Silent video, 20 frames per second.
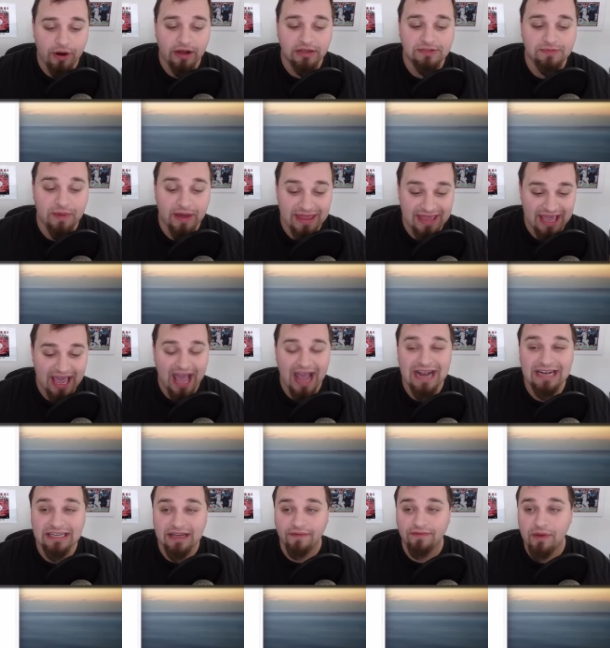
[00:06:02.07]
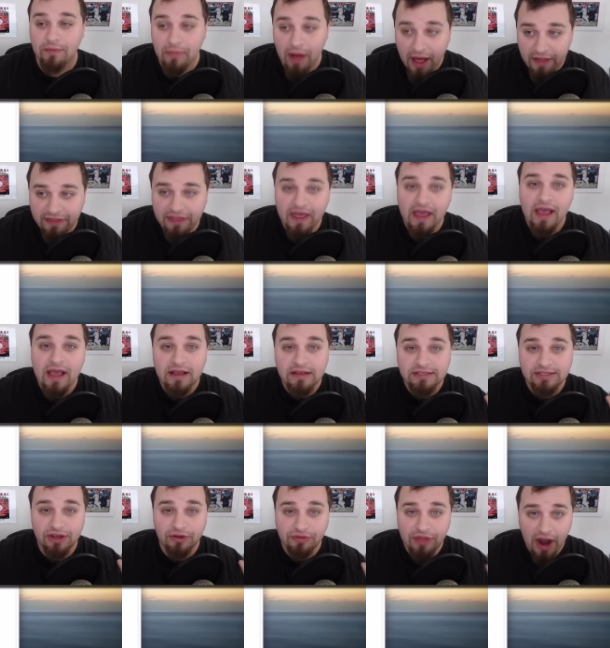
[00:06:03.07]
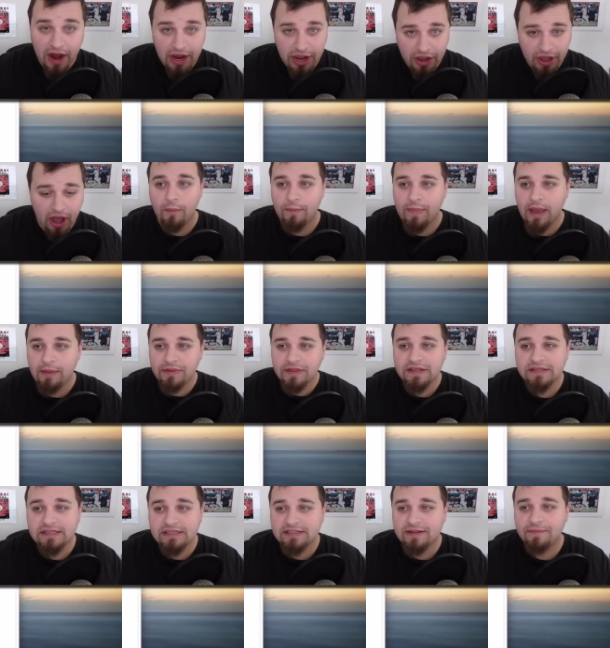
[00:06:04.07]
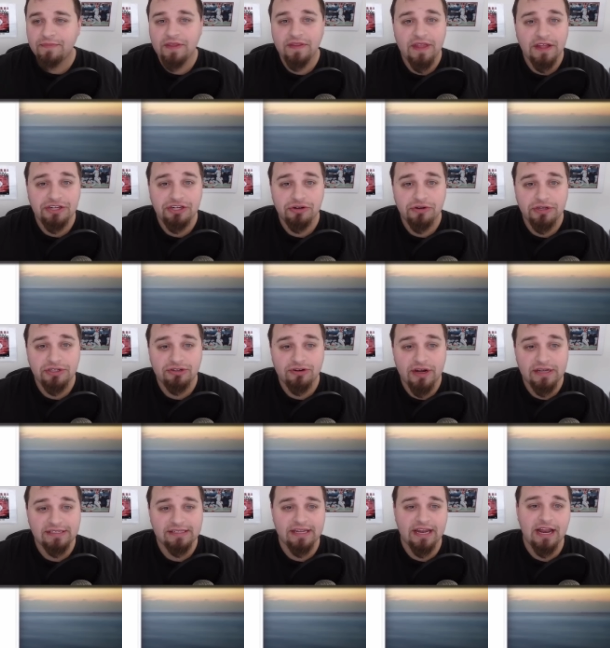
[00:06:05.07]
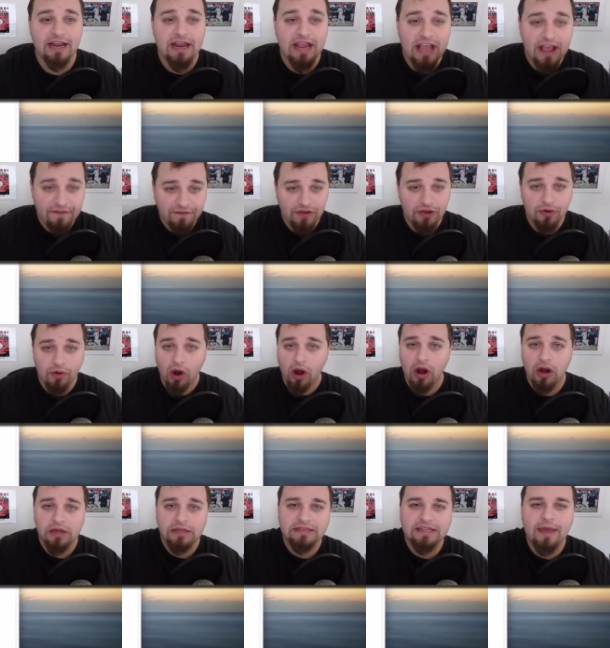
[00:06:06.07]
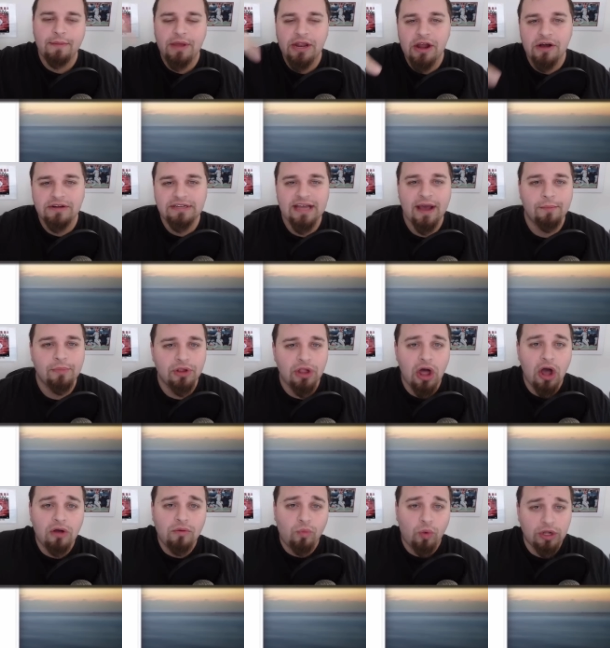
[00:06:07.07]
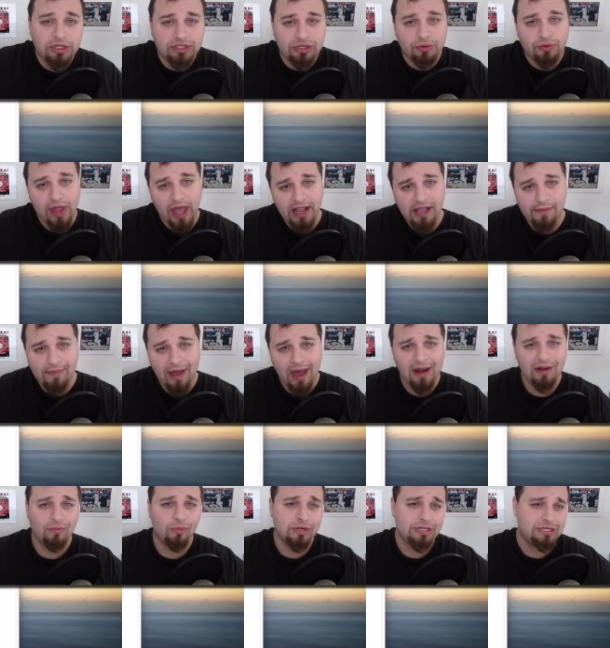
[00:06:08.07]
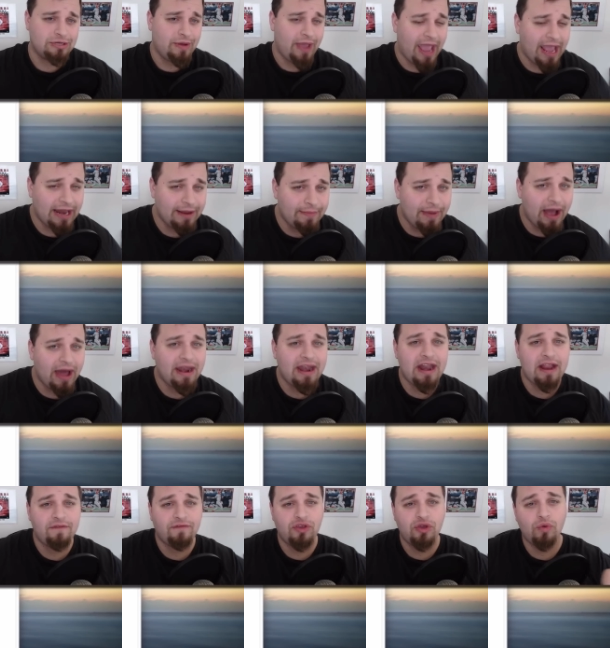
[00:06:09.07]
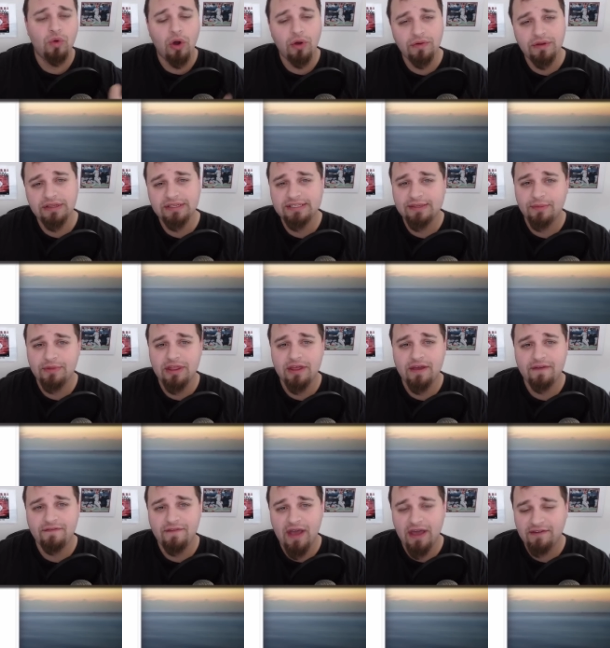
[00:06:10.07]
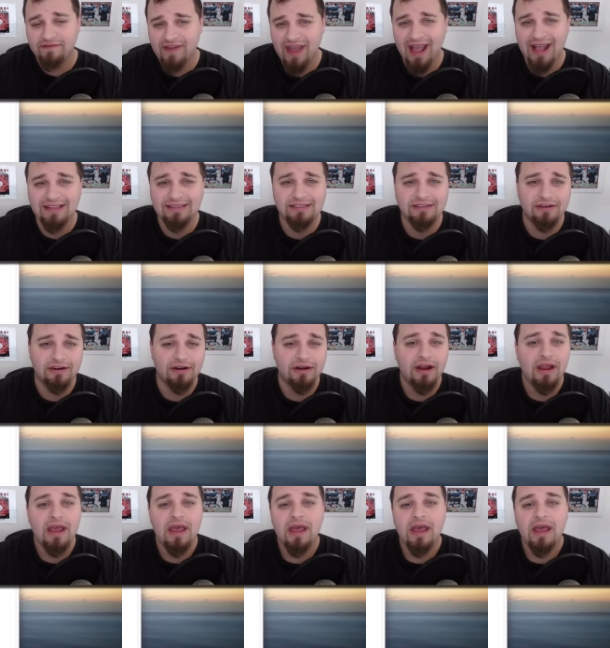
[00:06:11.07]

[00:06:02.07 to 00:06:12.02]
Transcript: else by the end of the month. So there you go. Maybe this is something that you're interested in. If you are, let me know down below. What do you like about it? What do you hate about it? If you own some of the advanced or